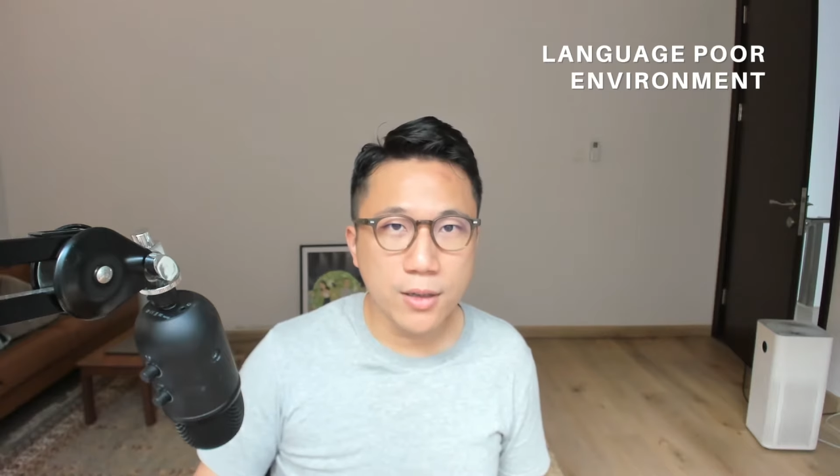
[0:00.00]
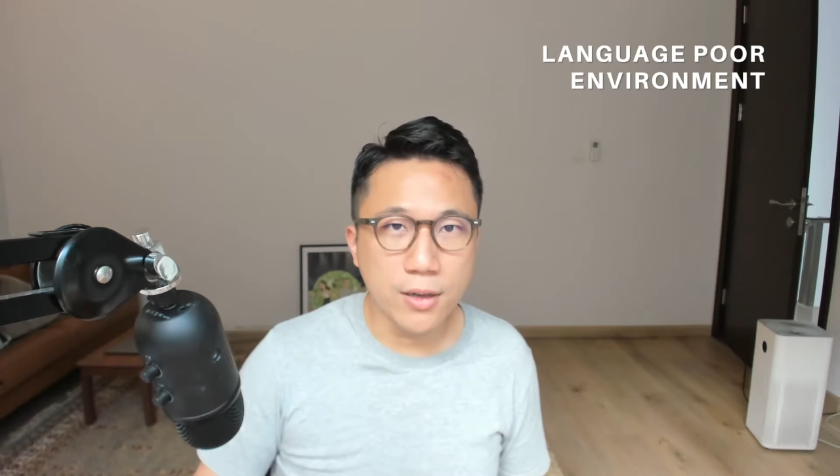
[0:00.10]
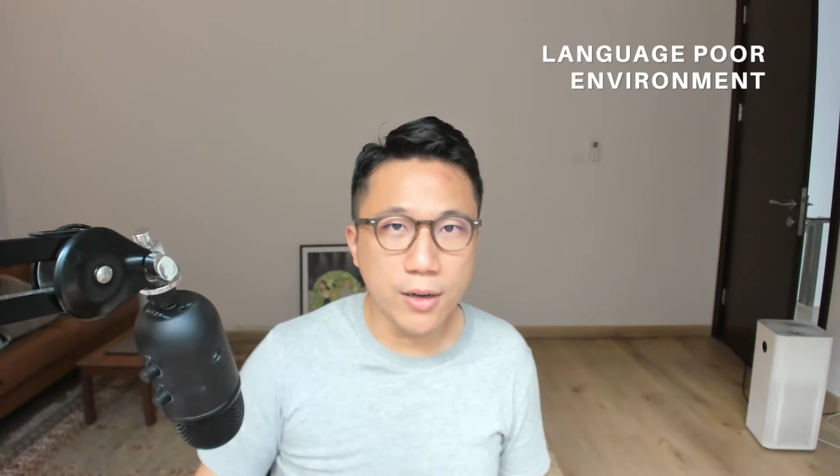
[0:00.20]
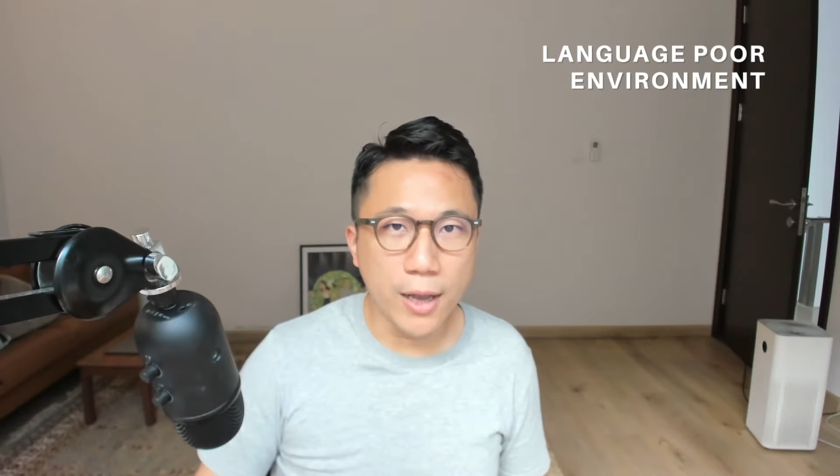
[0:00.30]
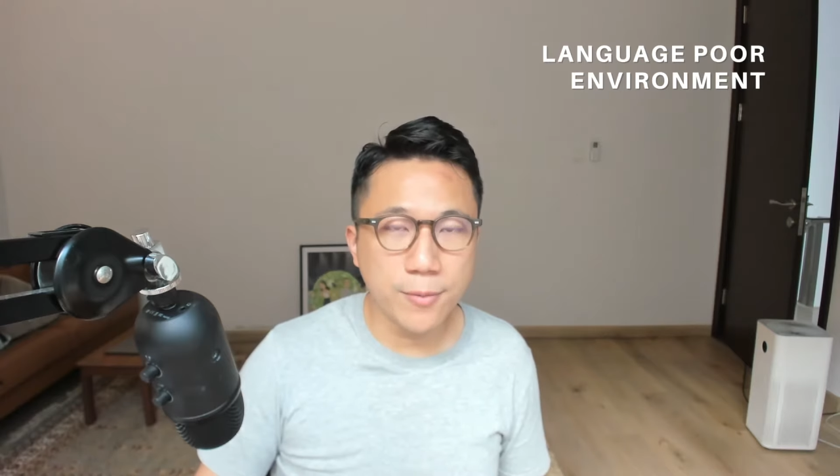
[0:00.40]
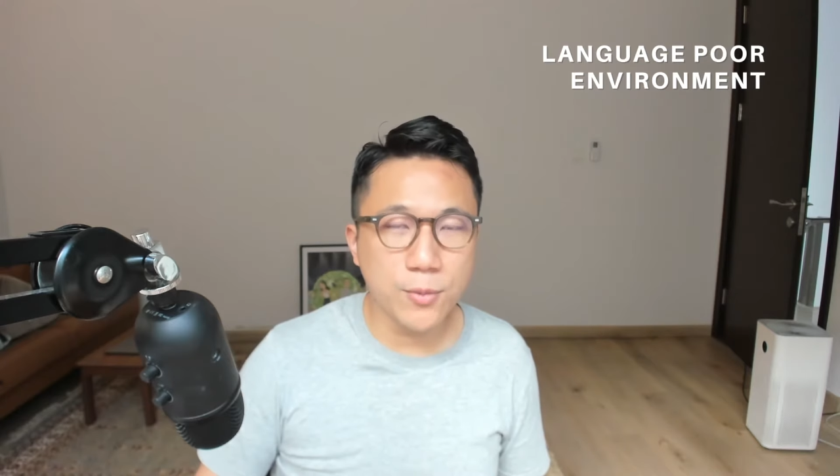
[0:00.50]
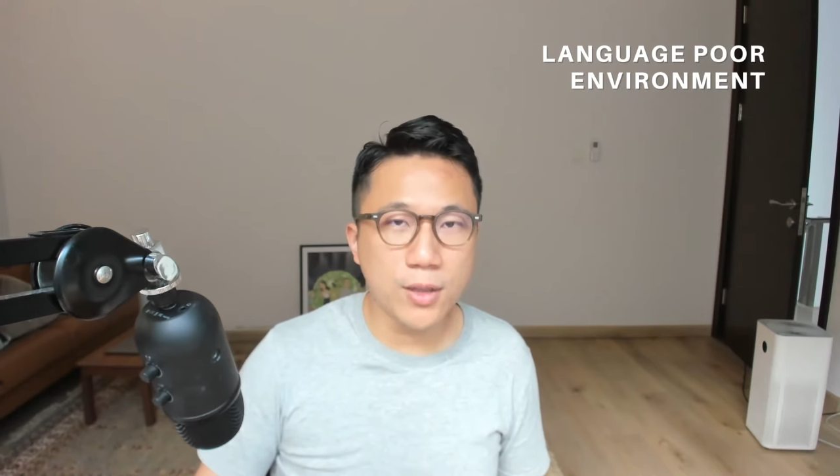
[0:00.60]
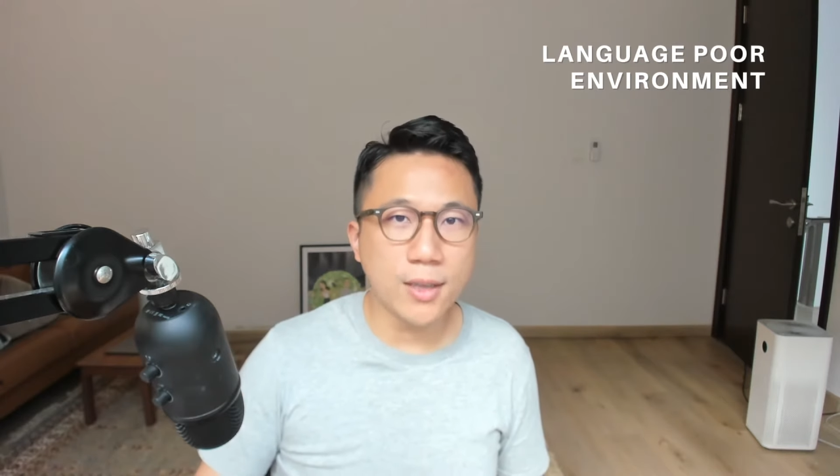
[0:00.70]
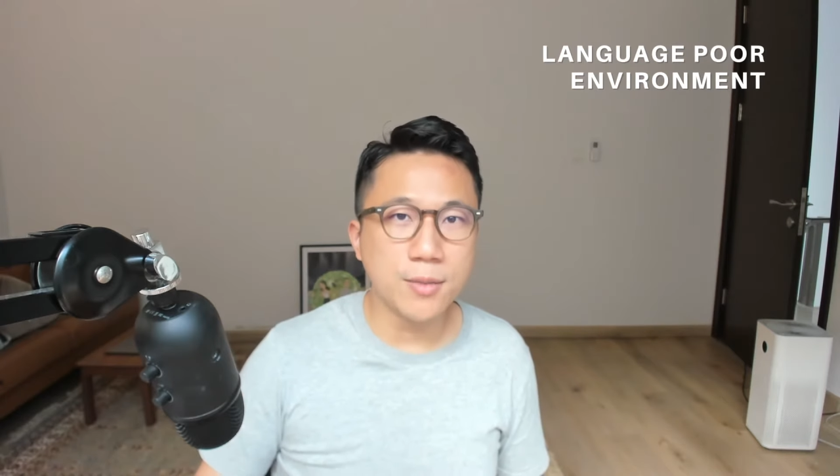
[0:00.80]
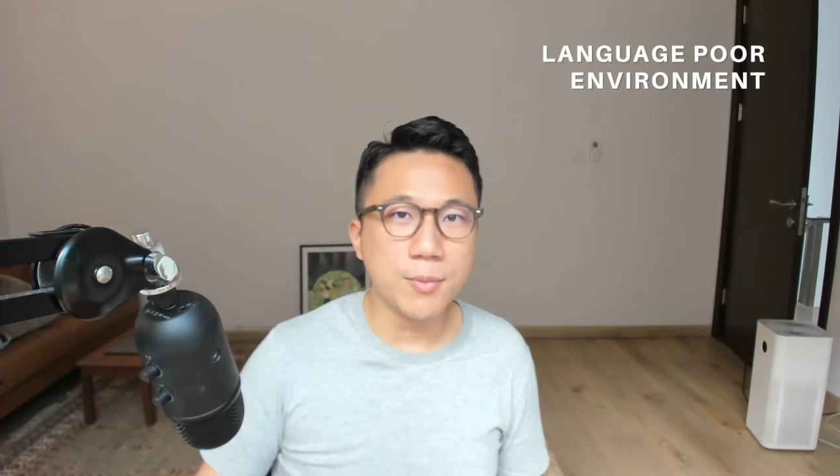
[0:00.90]
Okay, it
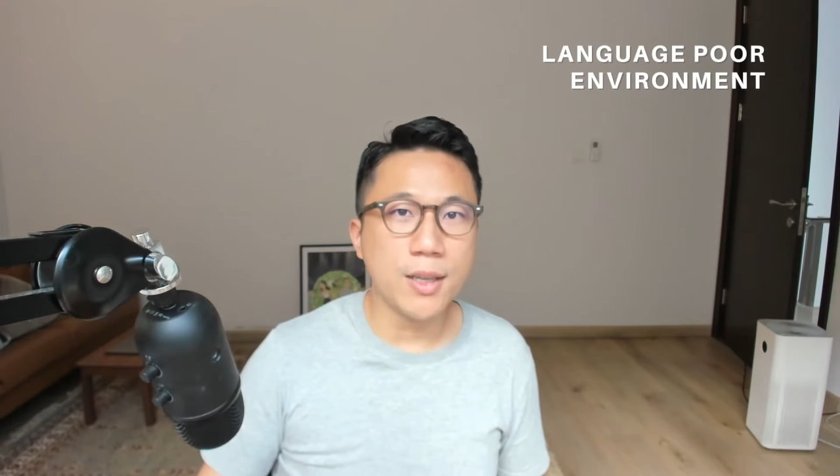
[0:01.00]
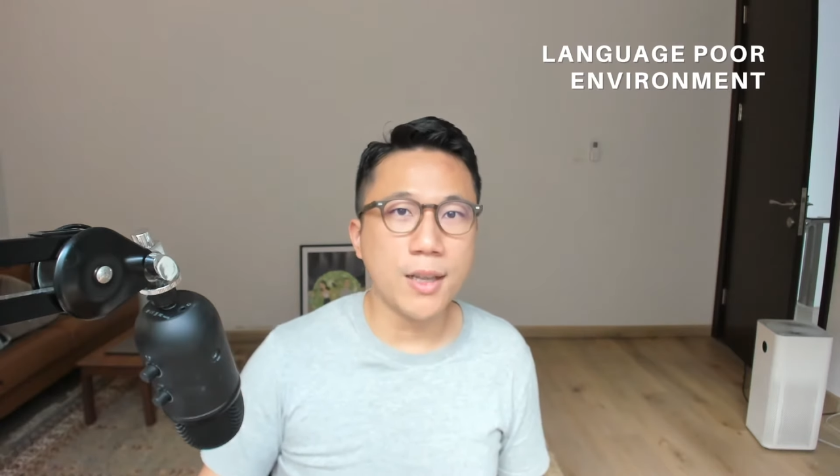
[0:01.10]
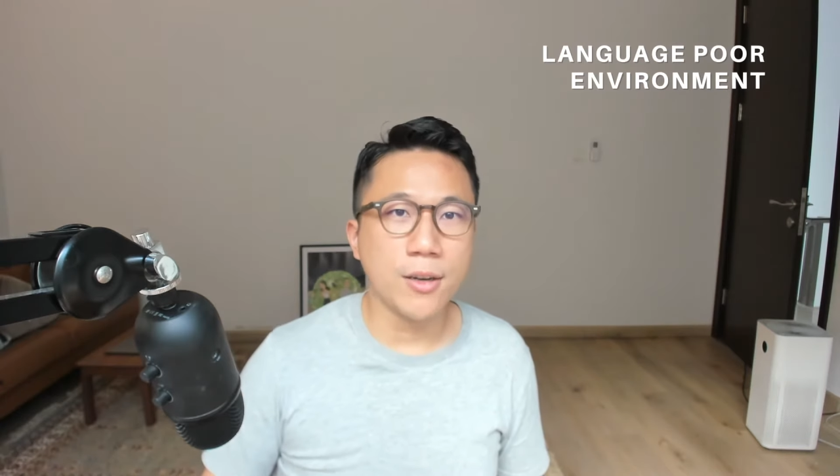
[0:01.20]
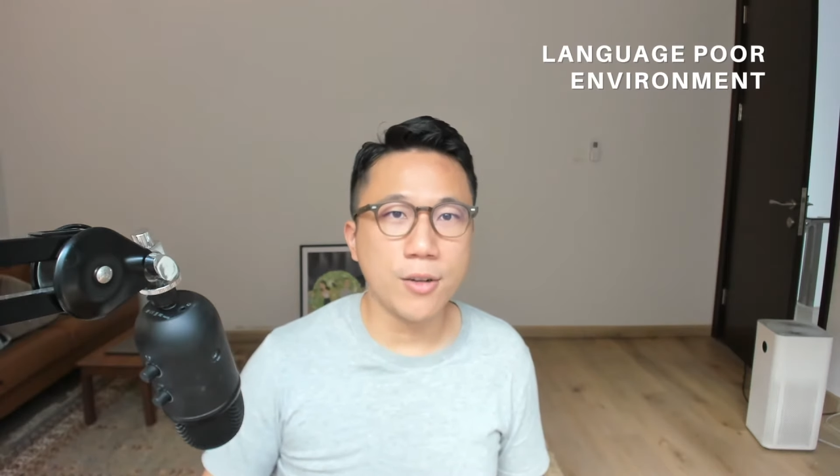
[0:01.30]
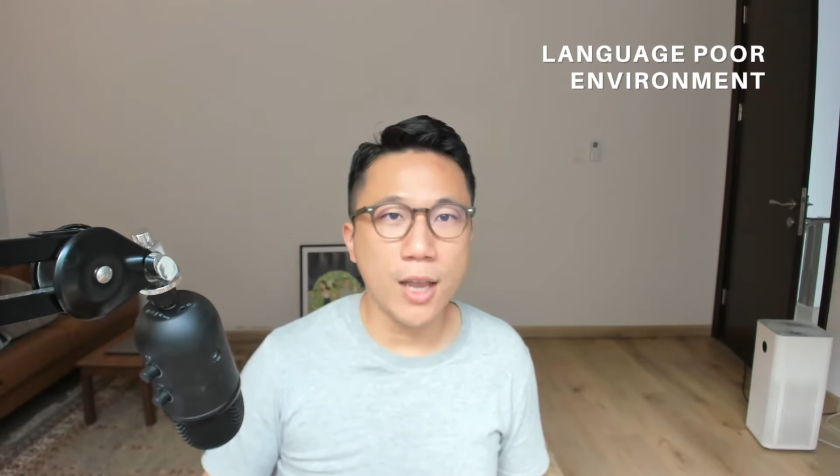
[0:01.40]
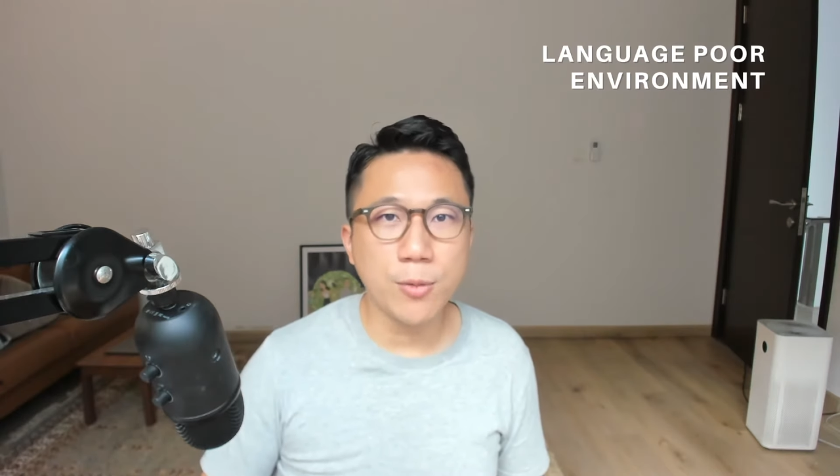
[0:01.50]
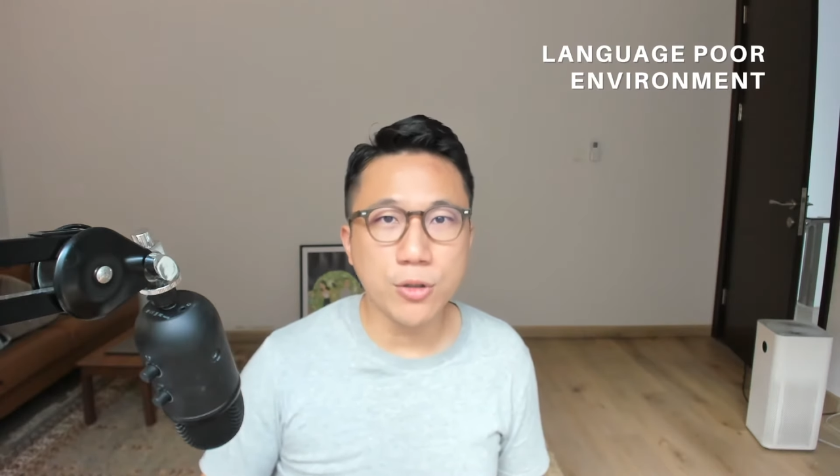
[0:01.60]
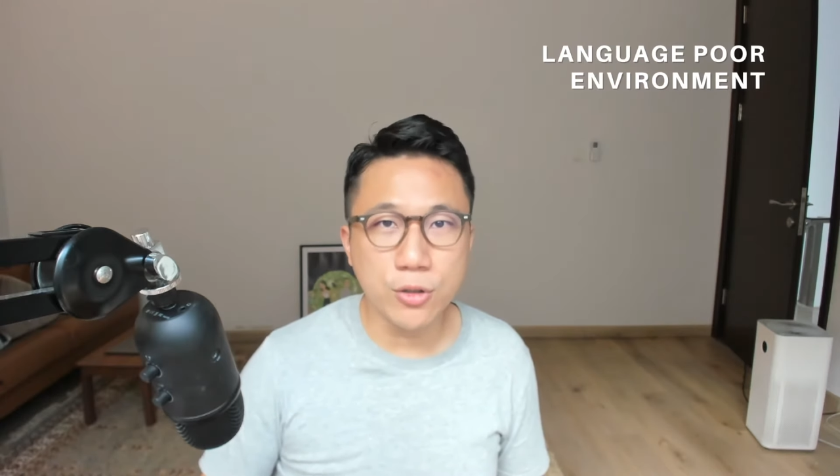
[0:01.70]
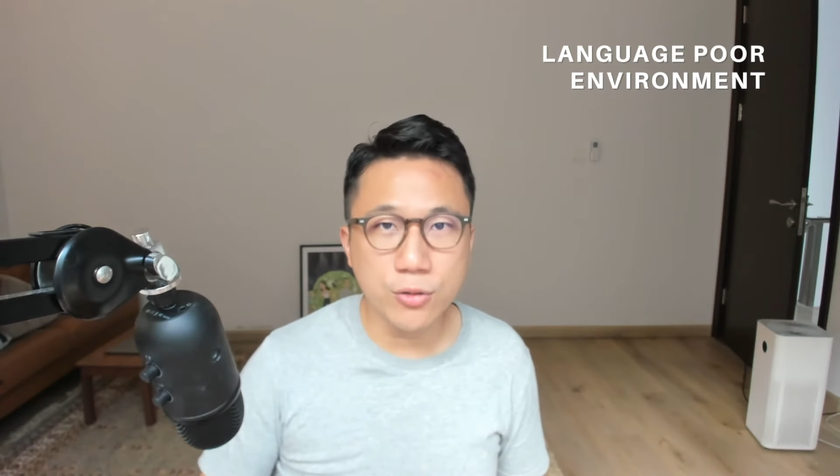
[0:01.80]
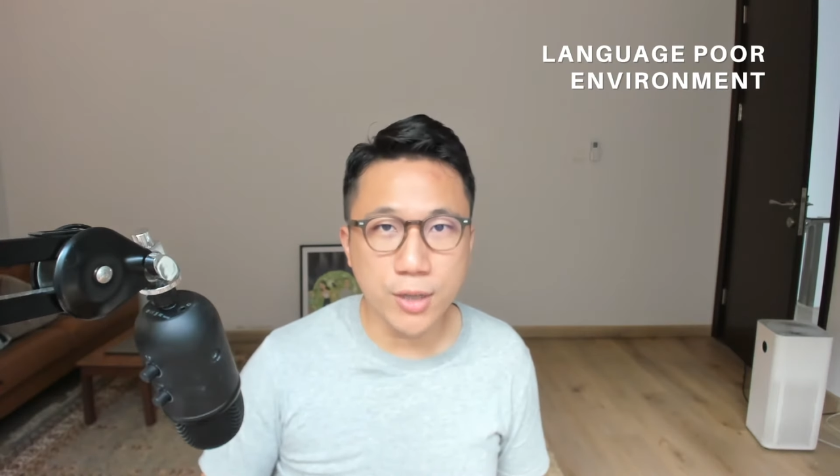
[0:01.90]
doesn't mean that they're able
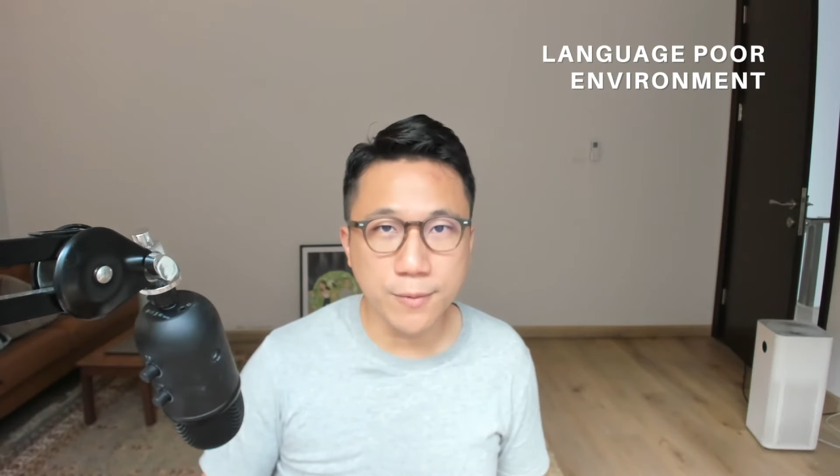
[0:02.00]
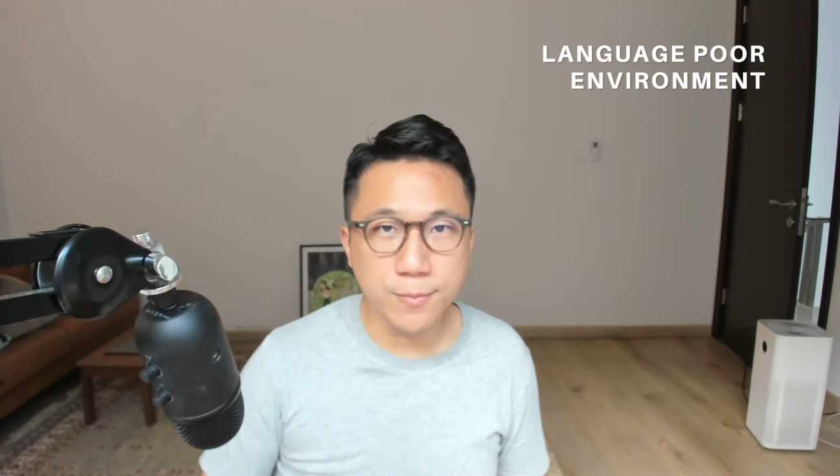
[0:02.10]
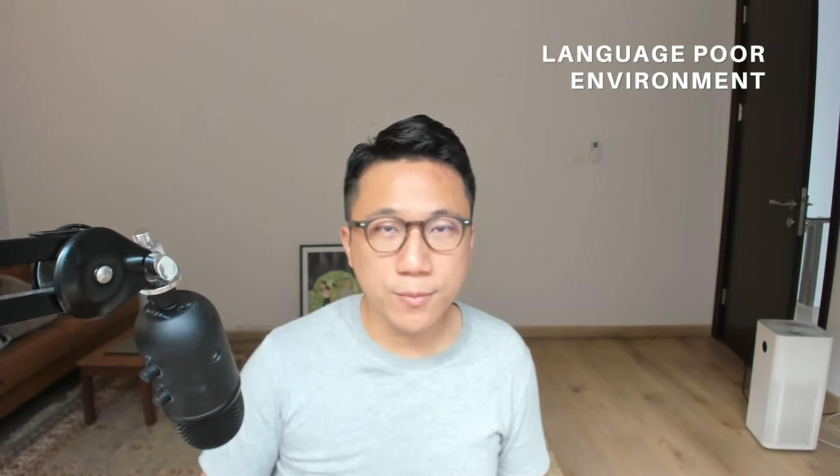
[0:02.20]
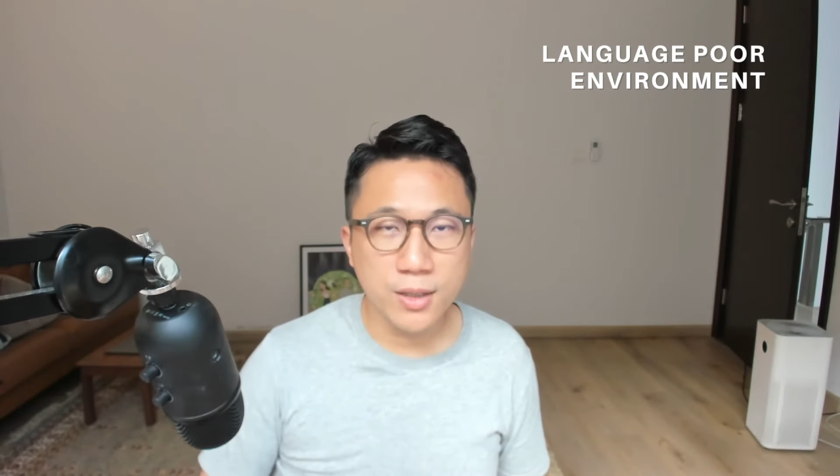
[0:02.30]
to use it.